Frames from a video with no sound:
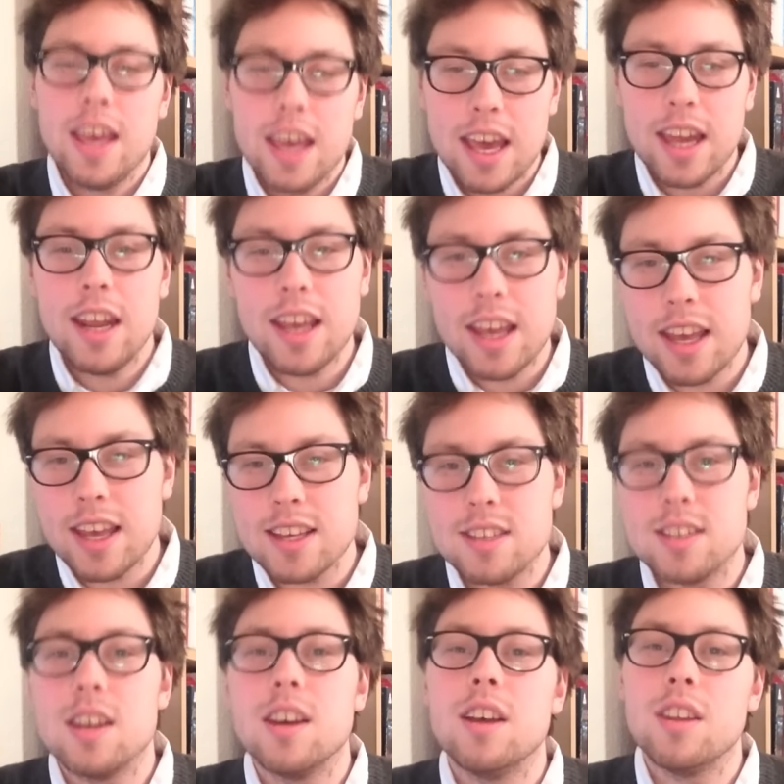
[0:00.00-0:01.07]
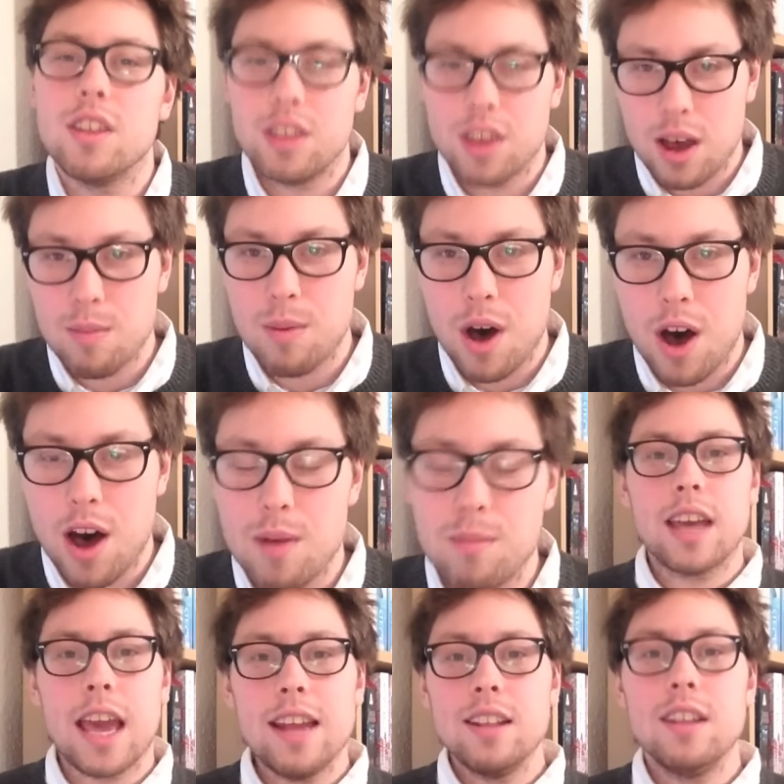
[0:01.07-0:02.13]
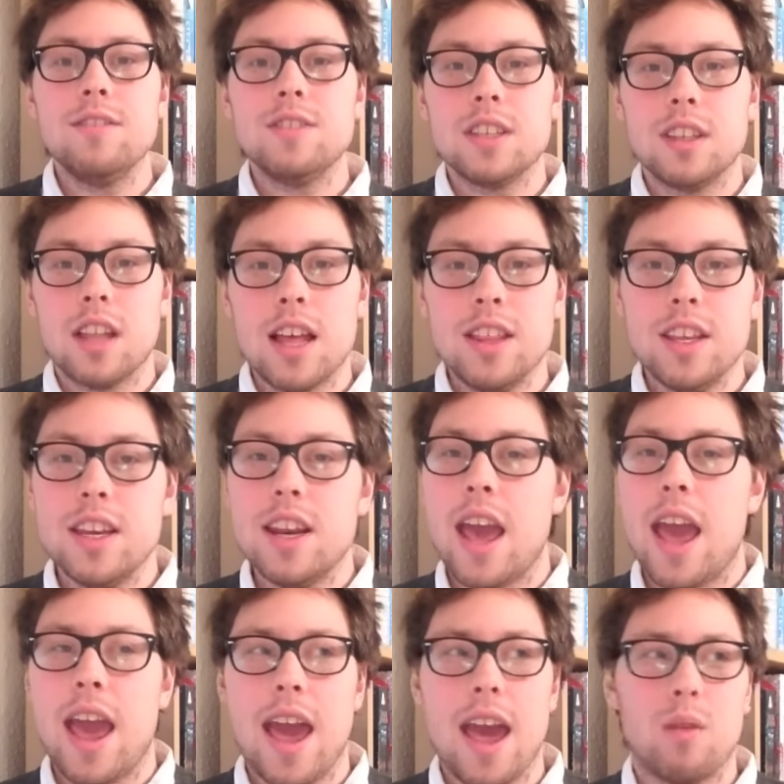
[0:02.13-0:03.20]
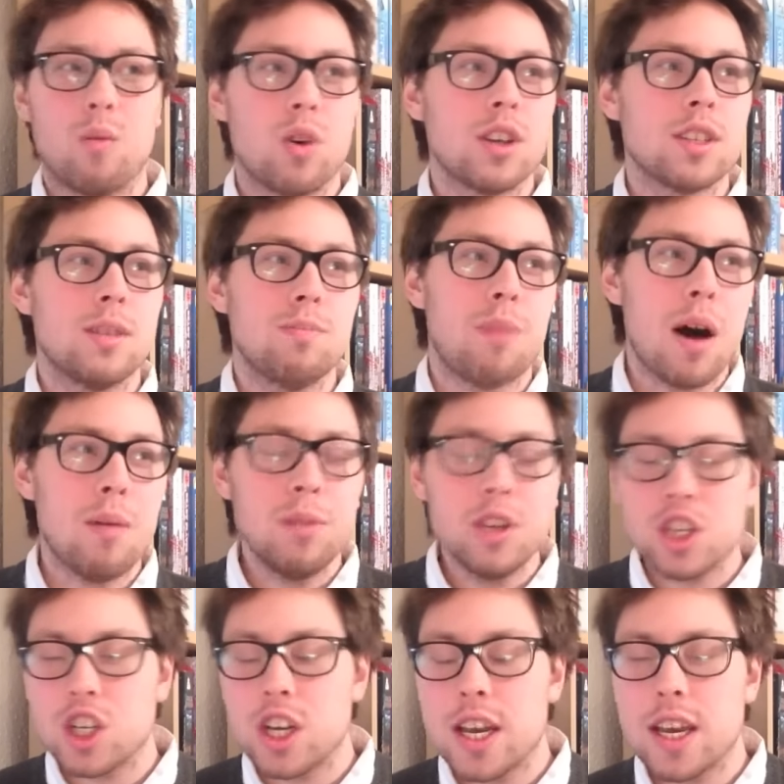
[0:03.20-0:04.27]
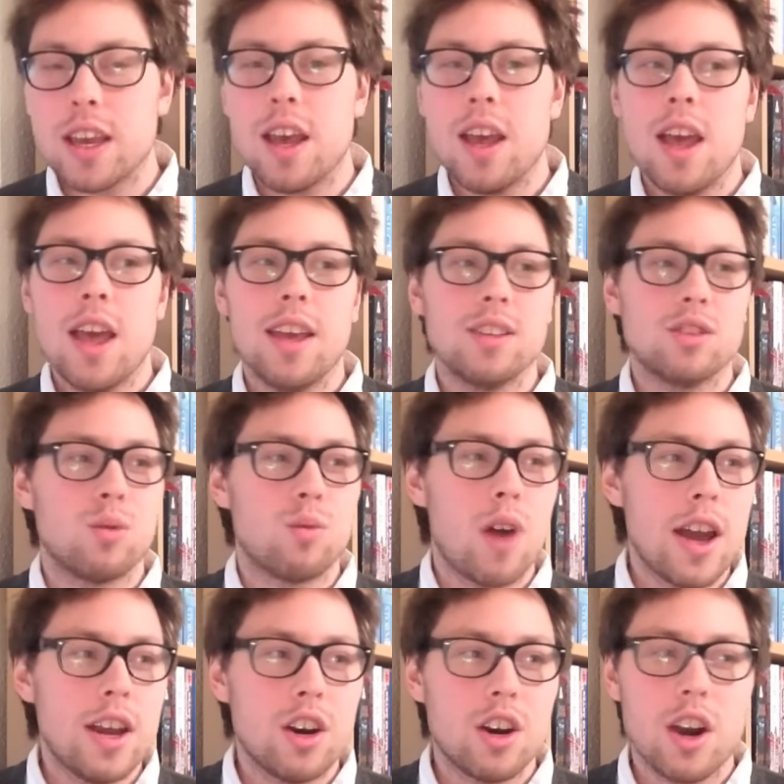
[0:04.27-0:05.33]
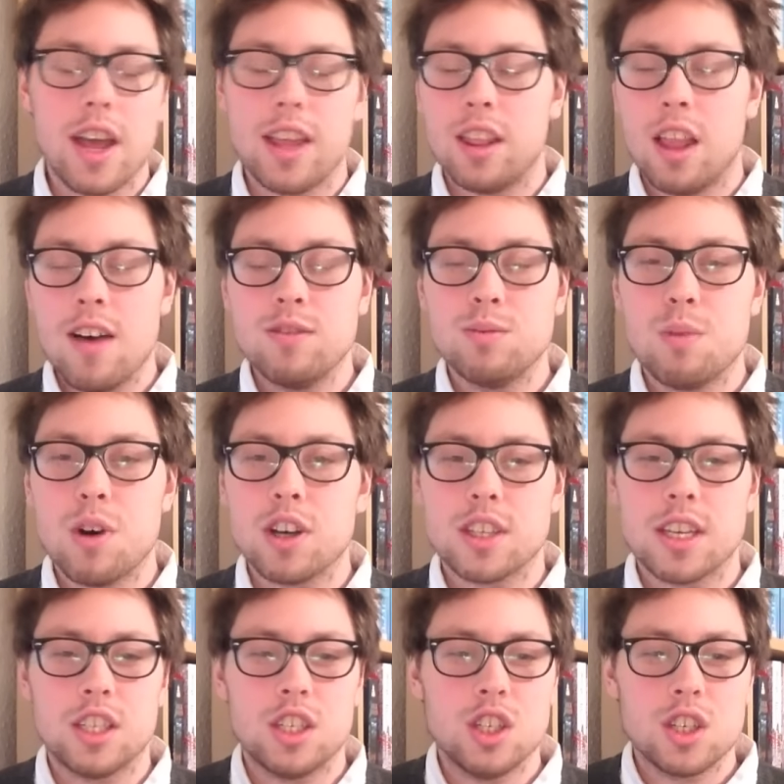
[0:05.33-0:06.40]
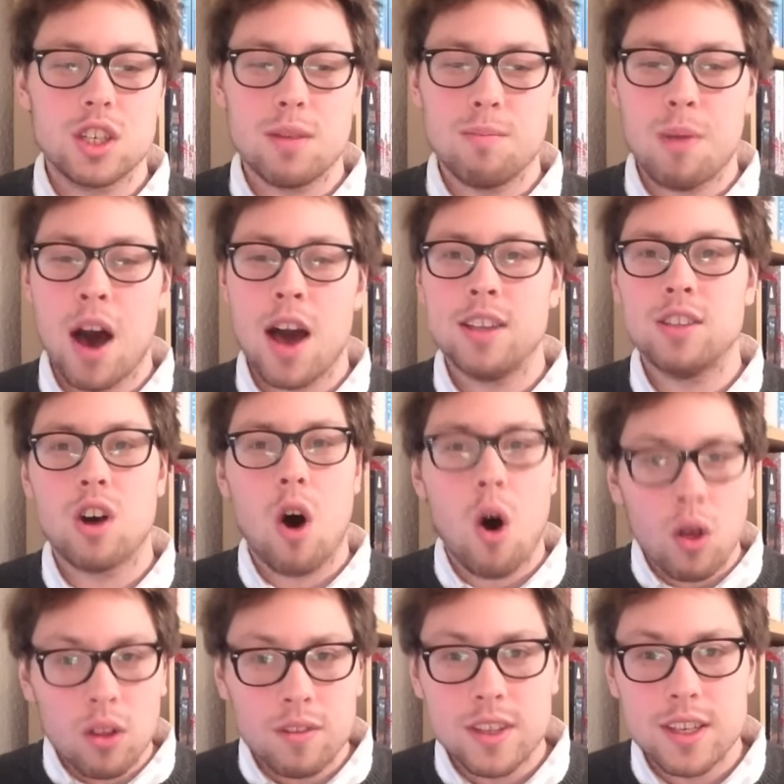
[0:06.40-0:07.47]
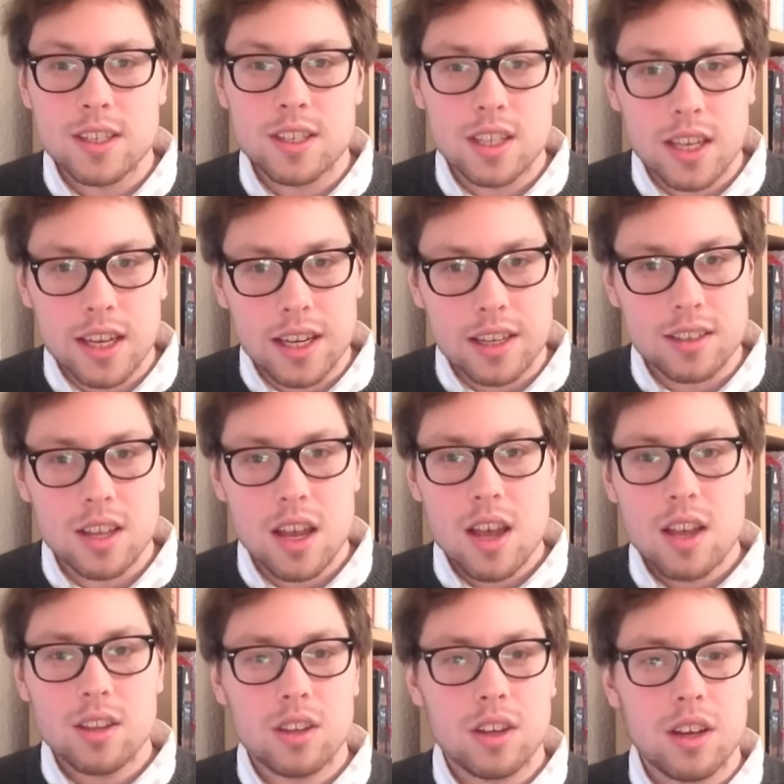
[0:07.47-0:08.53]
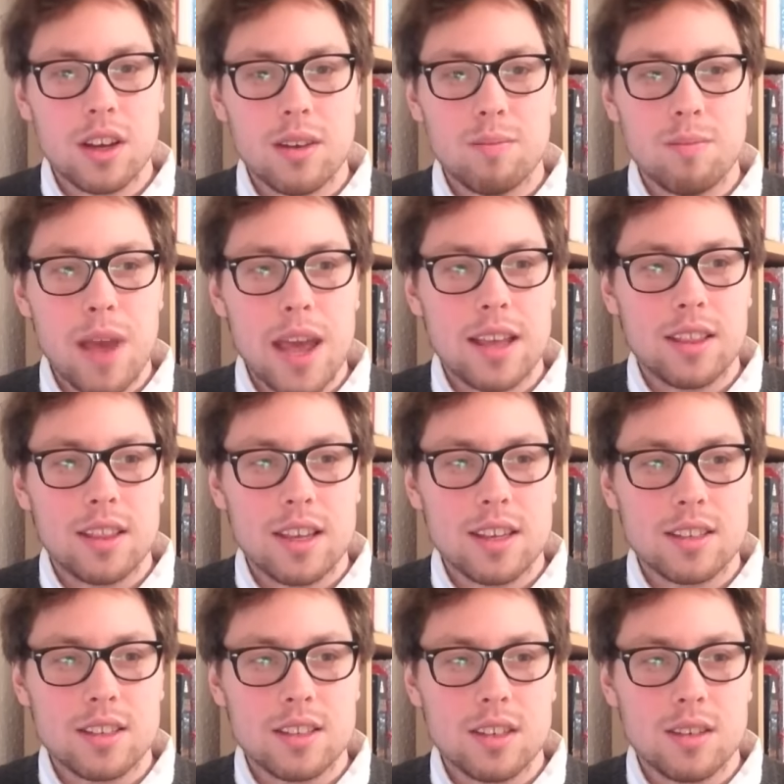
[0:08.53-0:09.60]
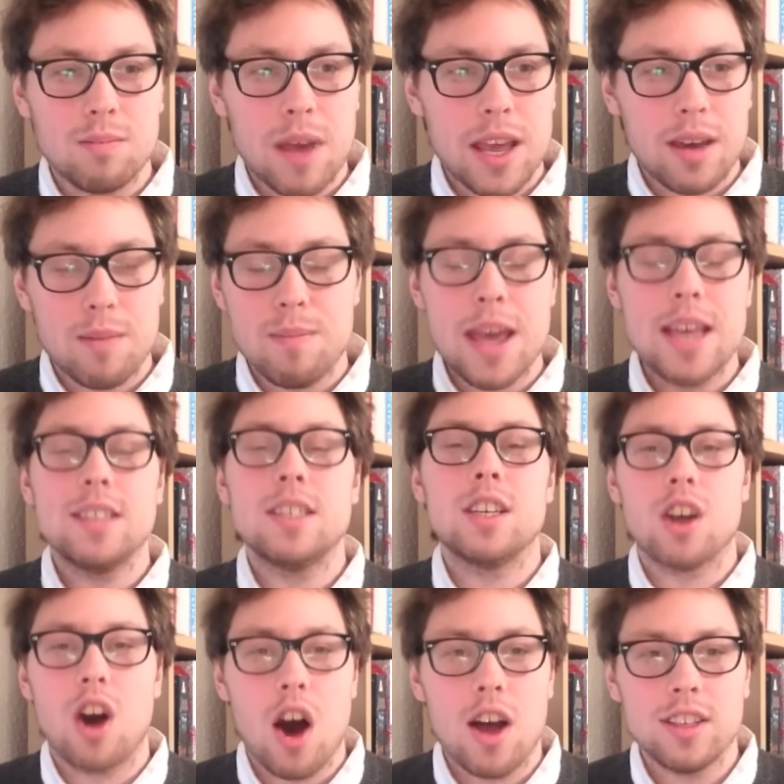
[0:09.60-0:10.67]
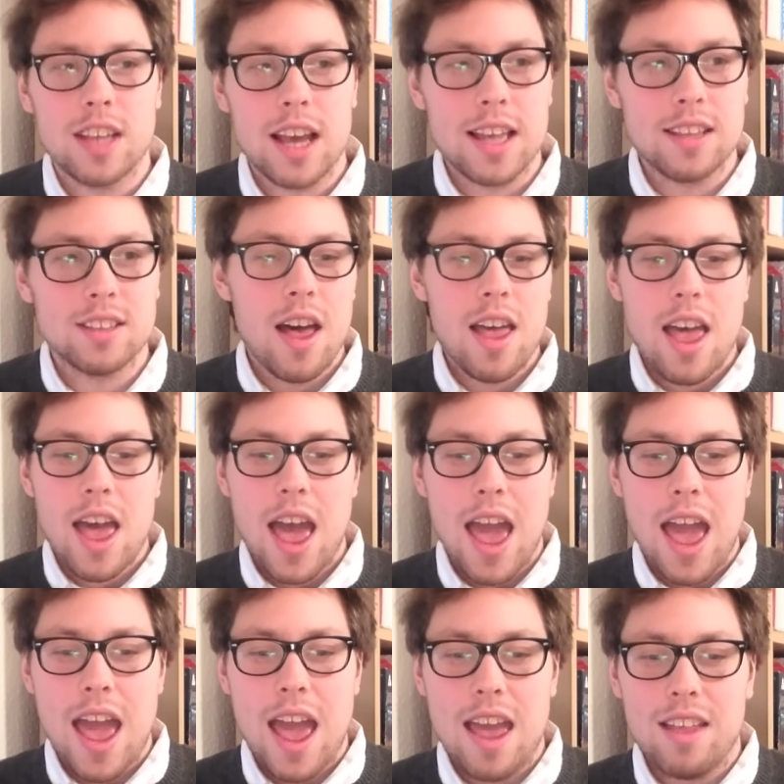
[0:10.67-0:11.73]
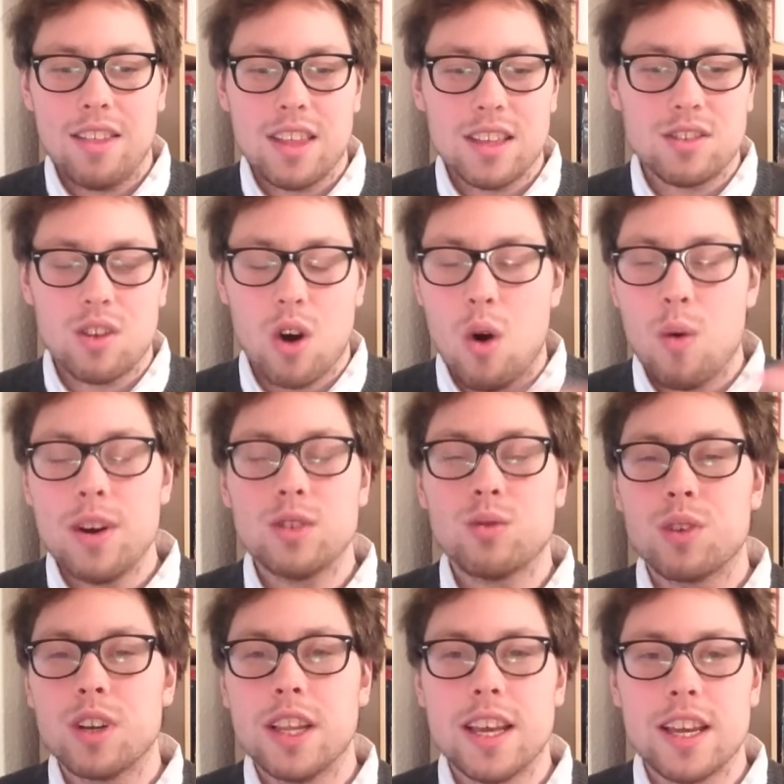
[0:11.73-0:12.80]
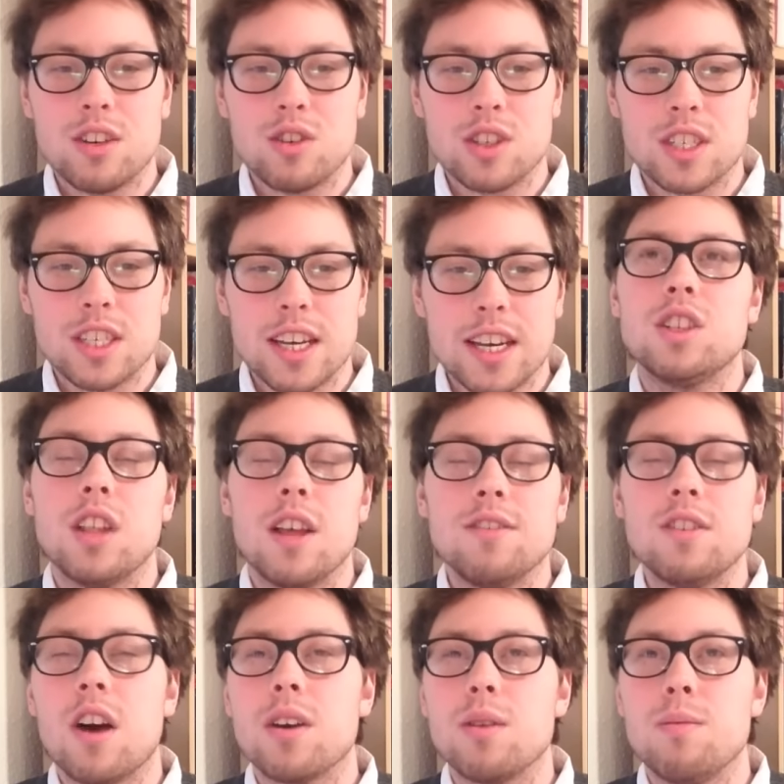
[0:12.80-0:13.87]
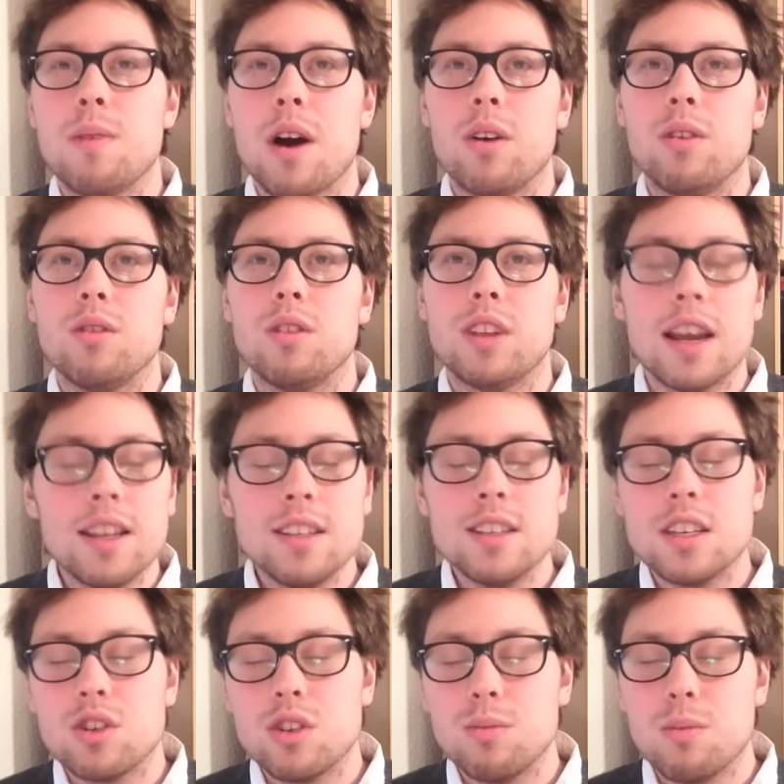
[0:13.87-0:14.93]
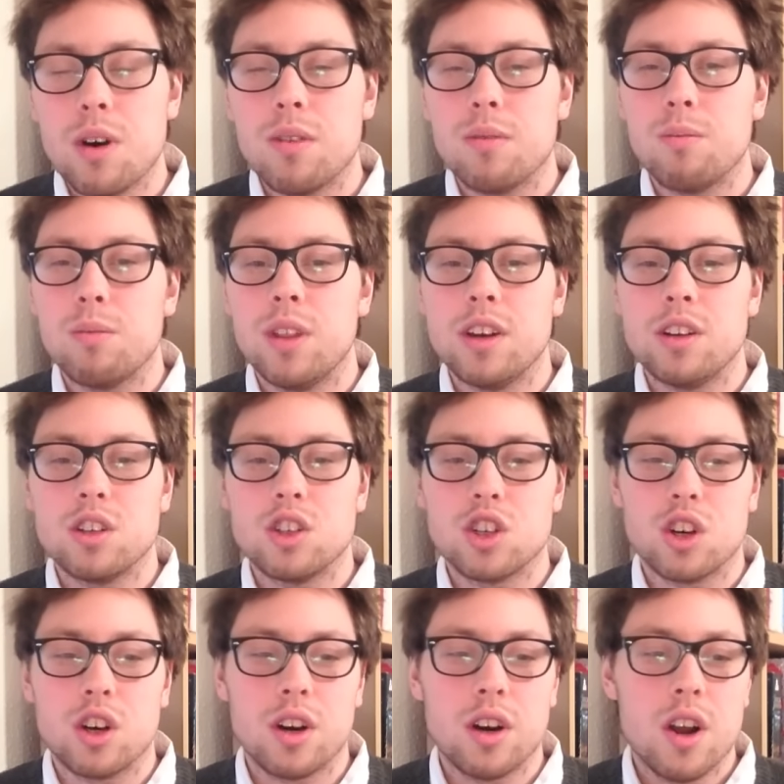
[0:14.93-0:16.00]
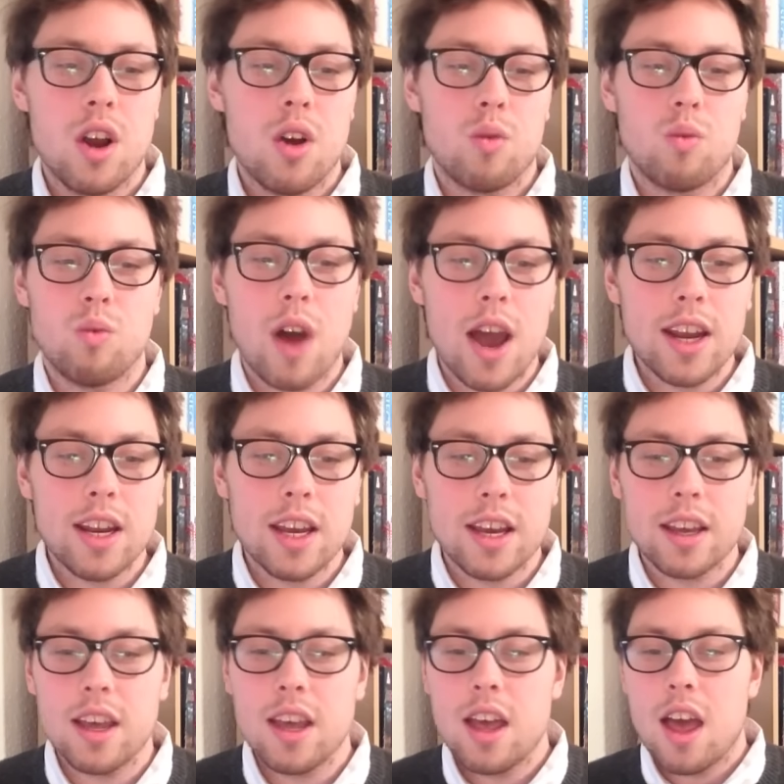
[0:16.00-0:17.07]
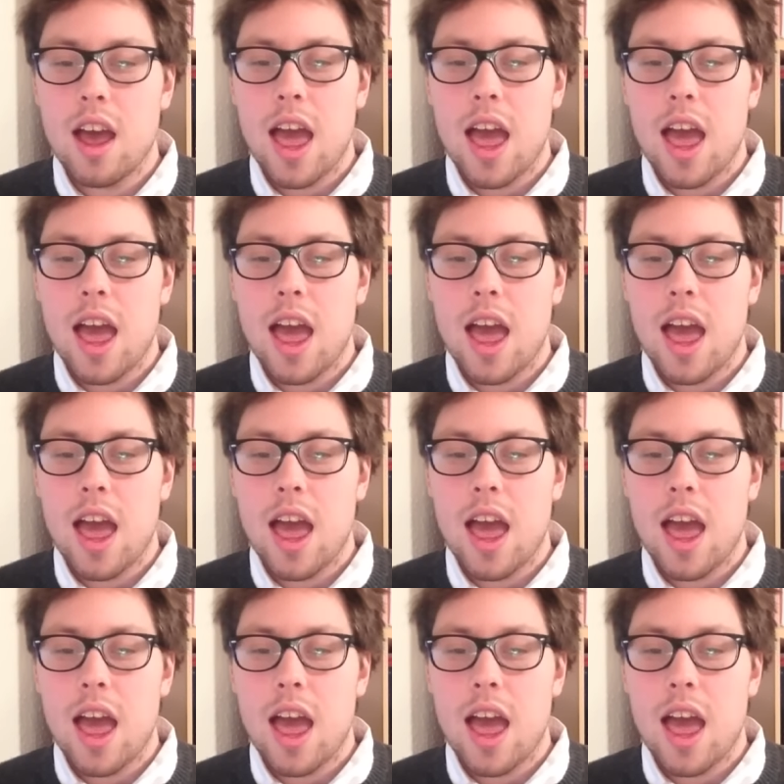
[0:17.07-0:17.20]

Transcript: It is the bomb. Katie lives in London and works in publishing, is a writer, and loves books, and she just combines all of these things to make this, make amazing content, and that's always really interesting. She loves talking about nineteenth century book literature, writing,